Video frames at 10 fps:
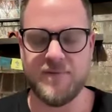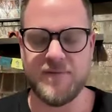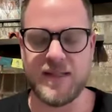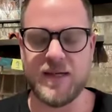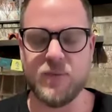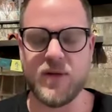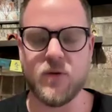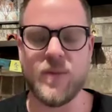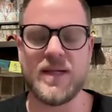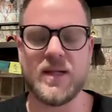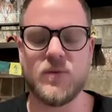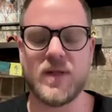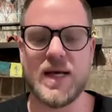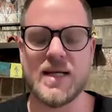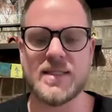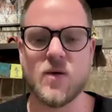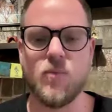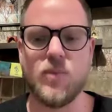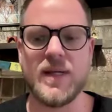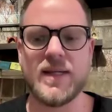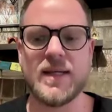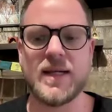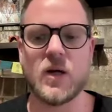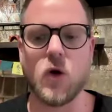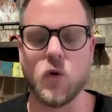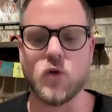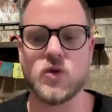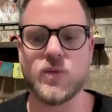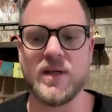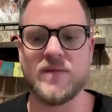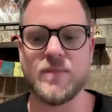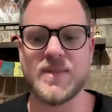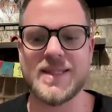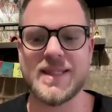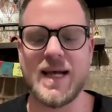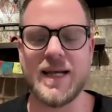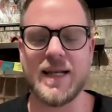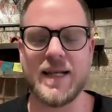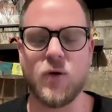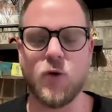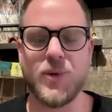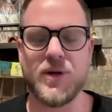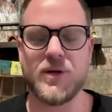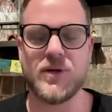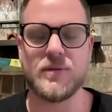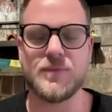Finally, we don't meditate with the eyes completely closed. We leave them slightly opened,